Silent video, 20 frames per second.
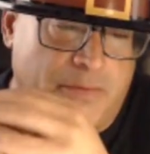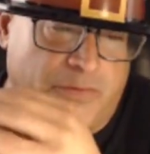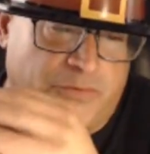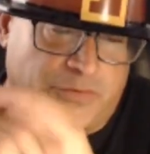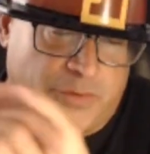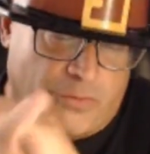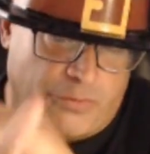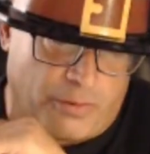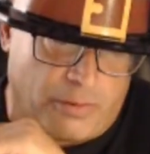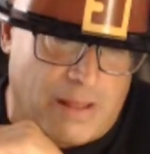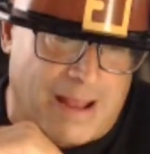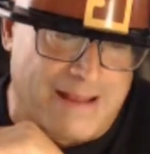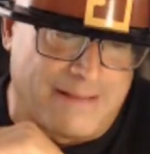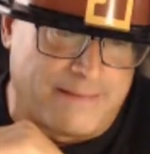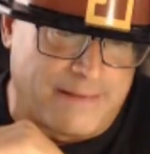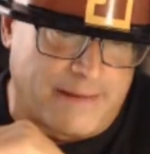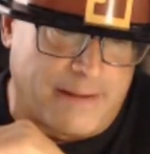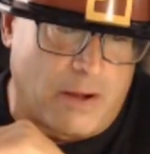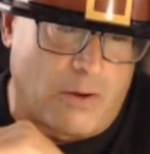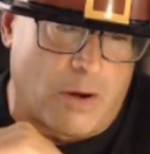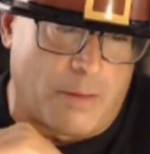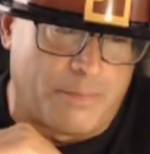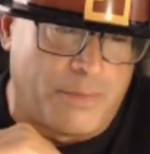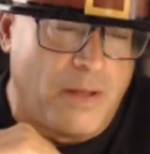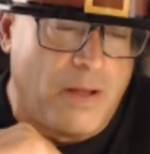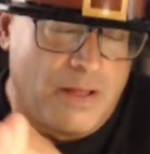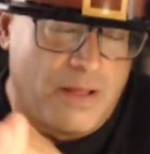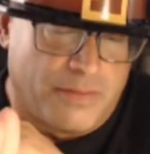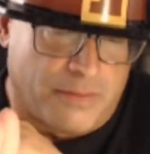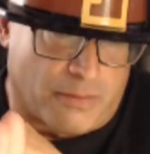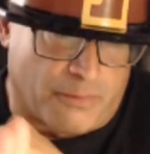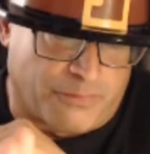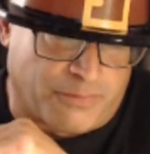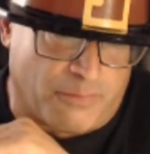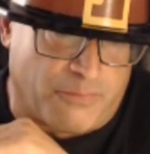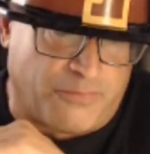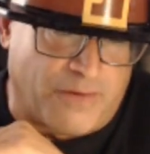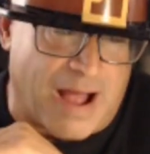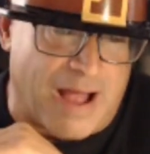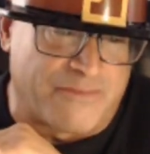of the show, the line did go up. There are some
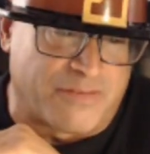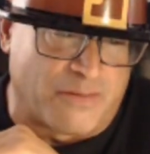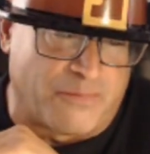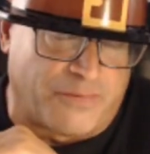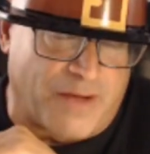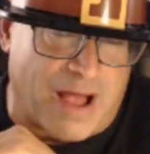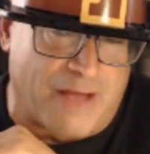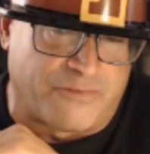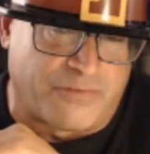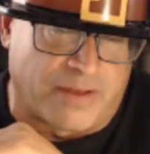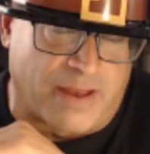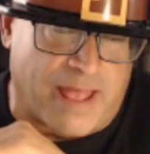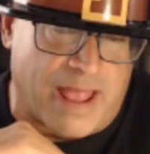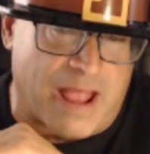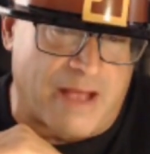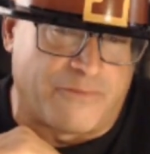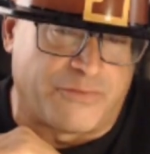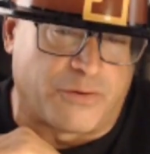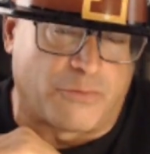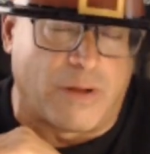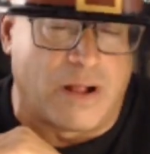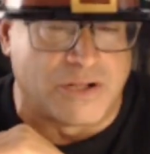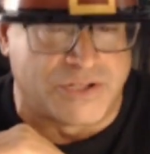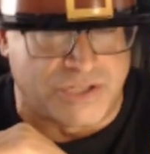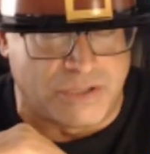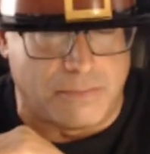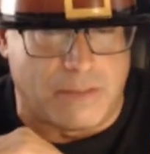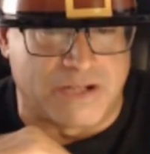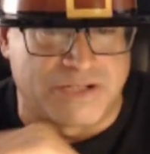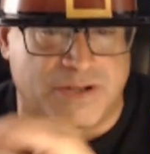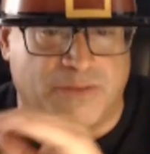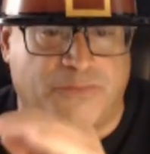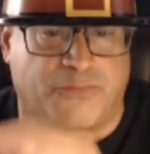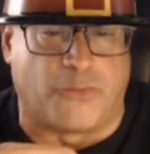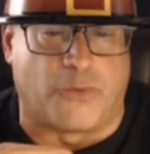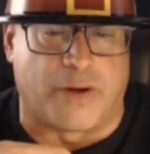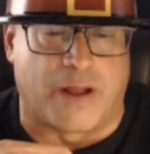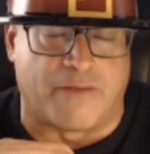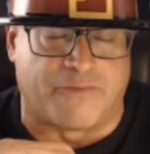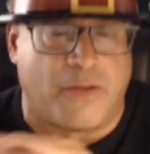fives and fives and halves around. She mentioned
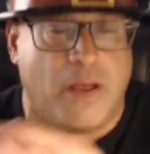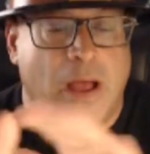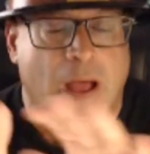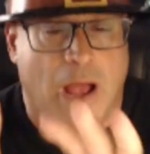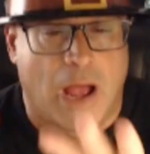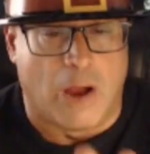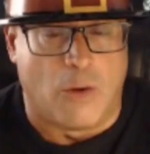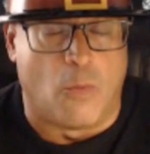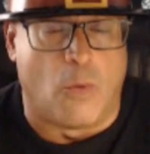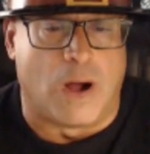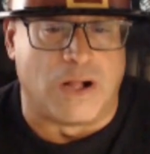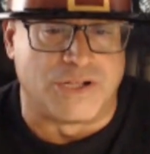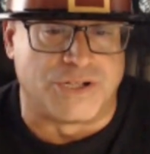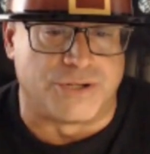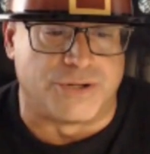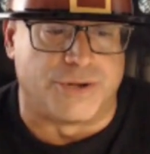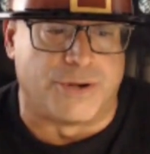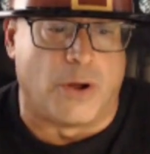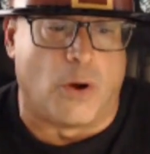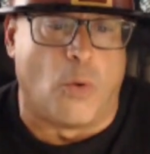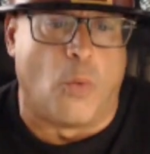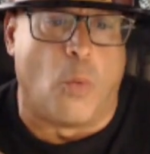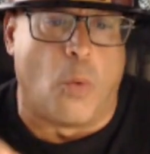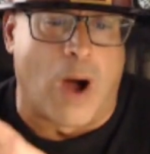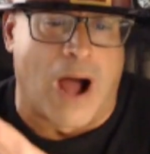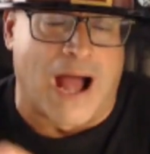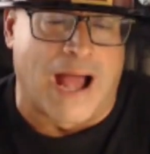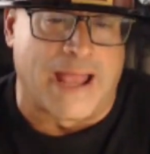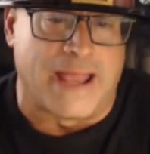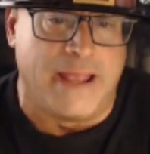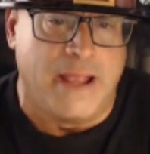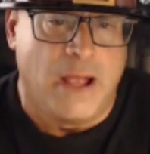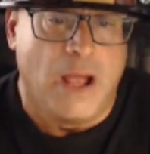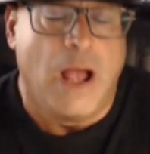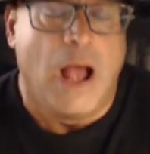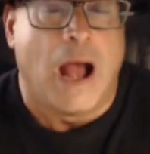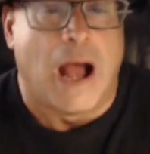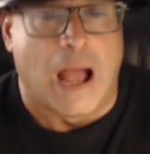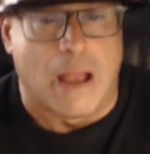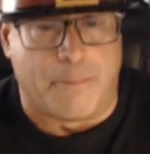four and a half. I want you to know why
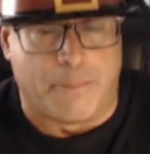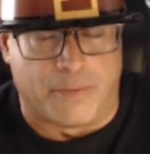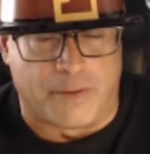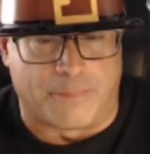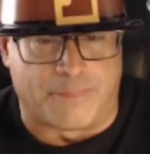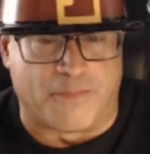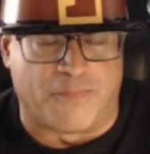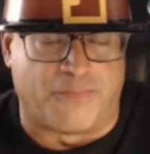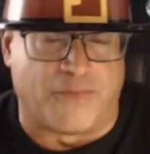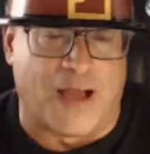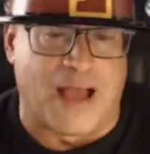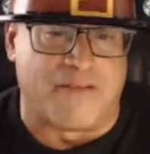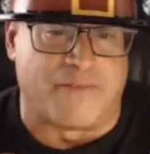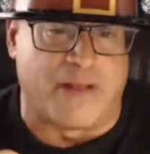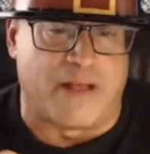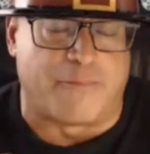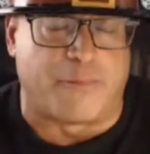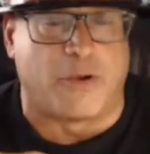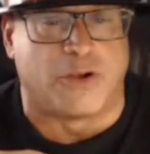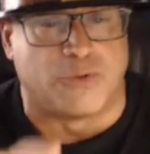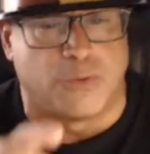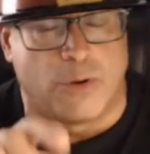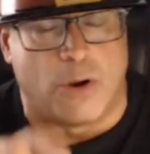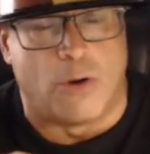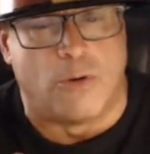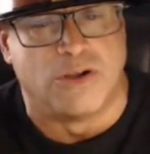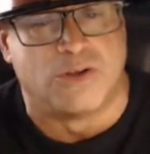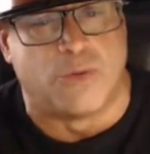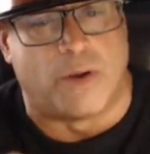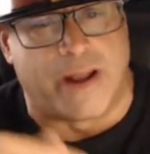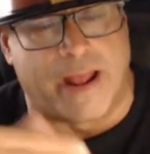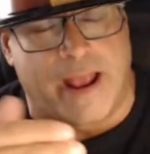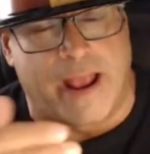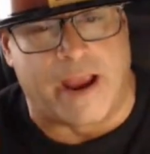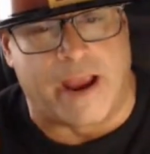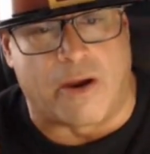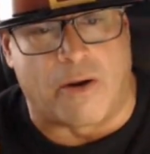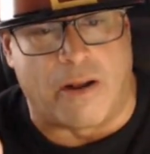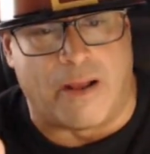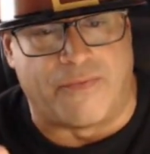I put up the five and a half, because we always want to
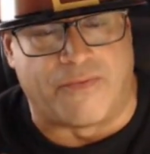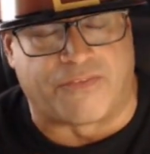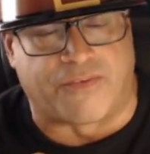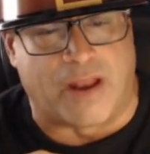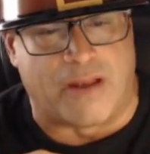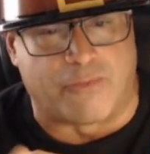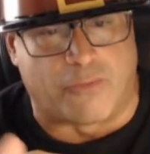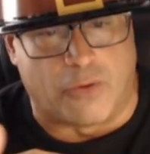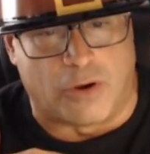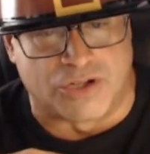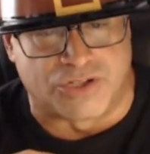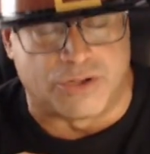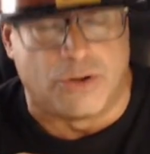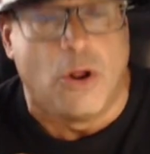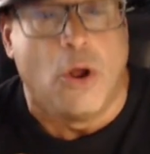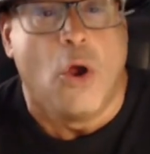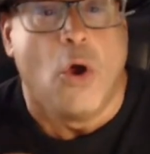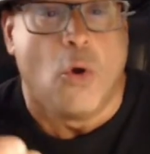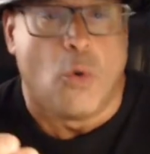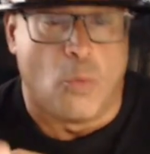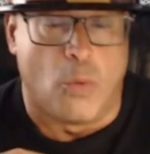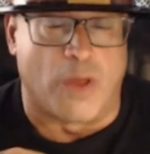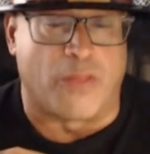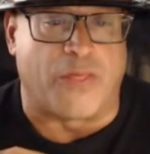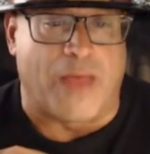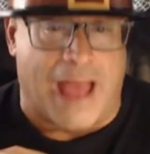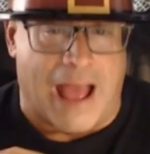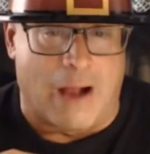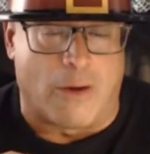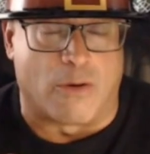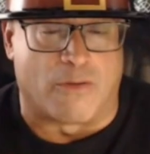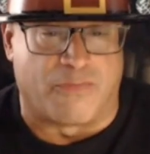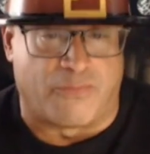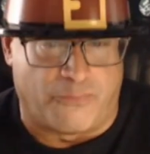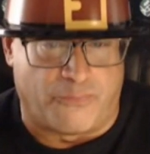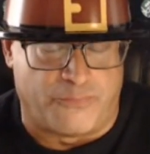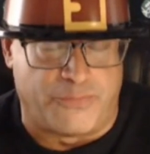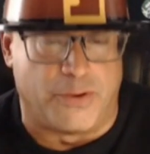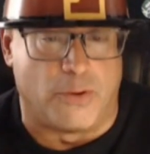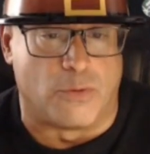err on the side of caution with our
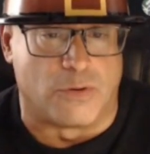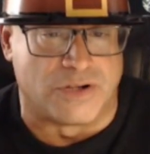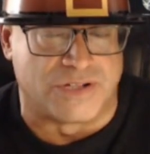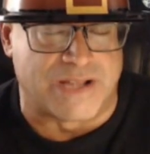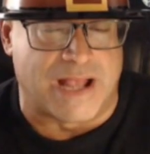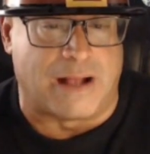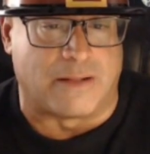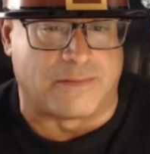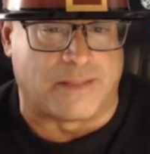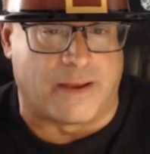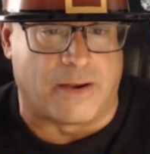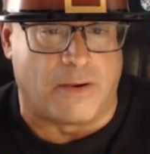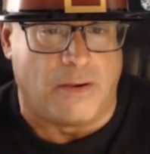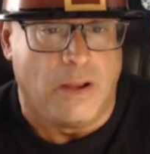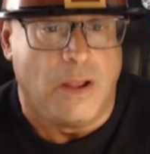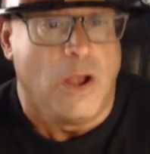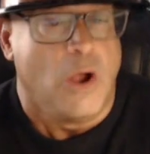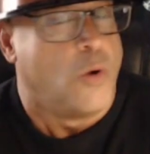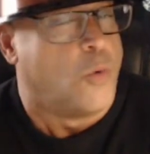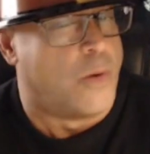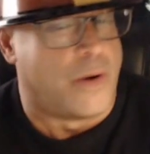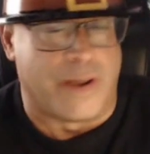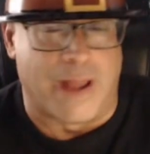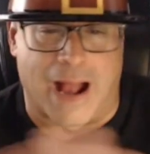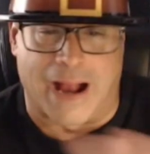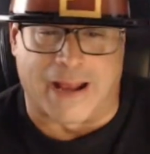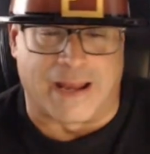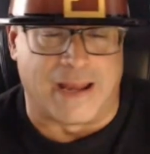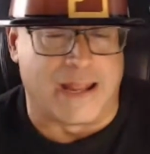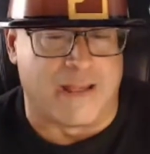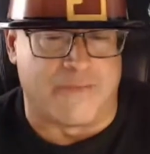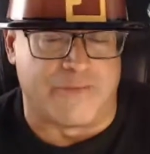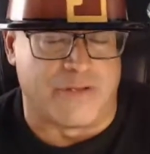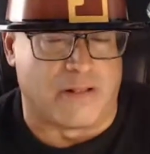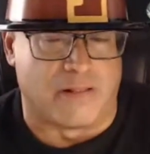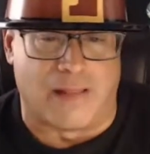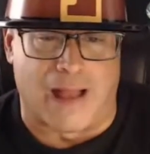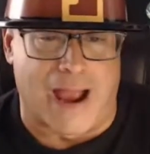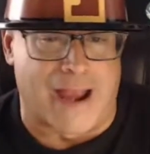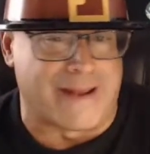viewers out there. We're not going to give you a
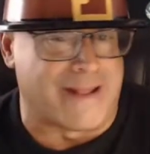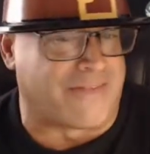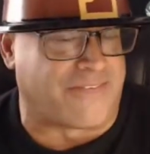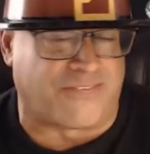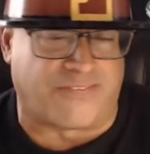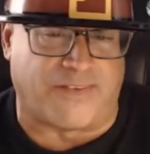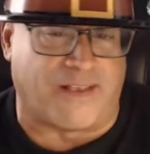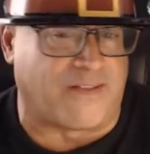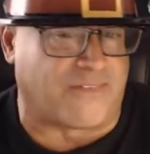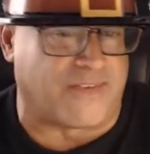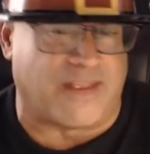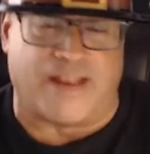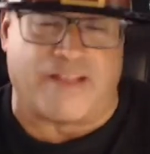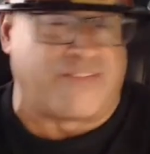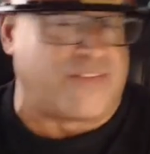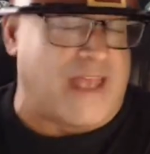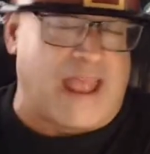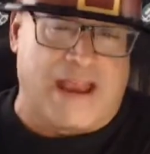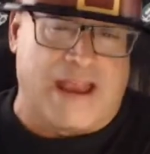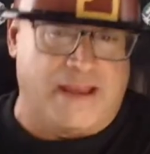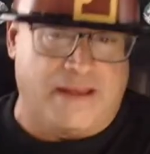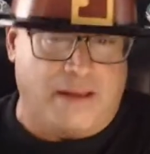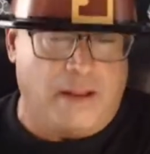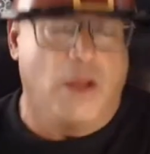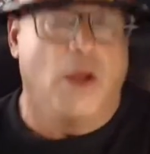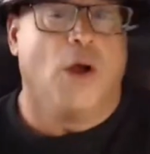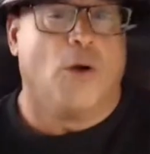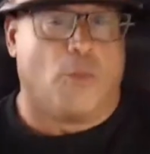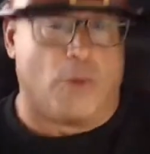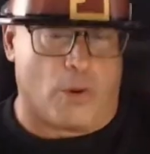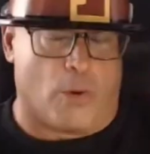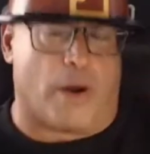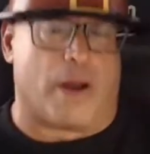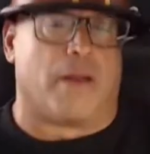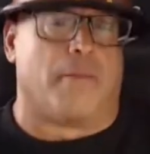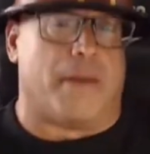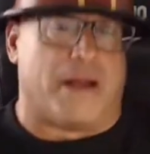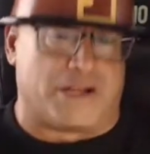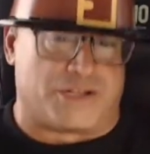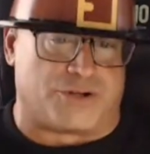line at six and it's eight. We want
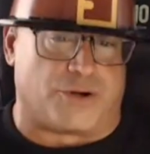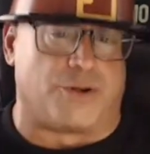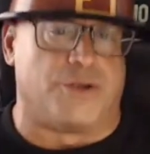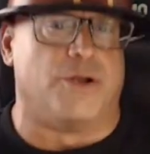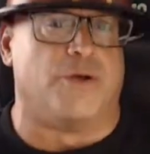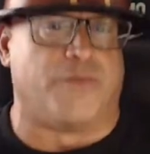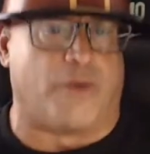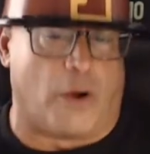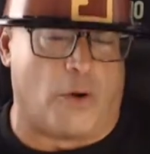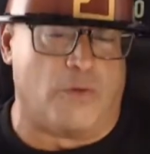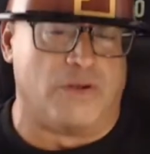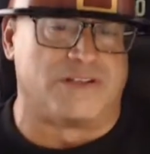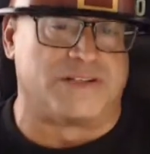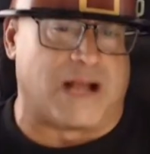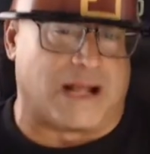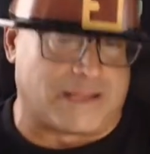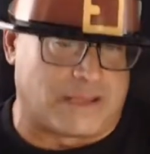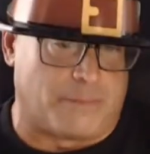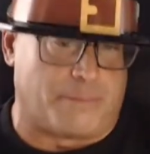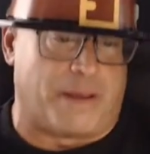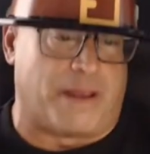to make sure you've always got the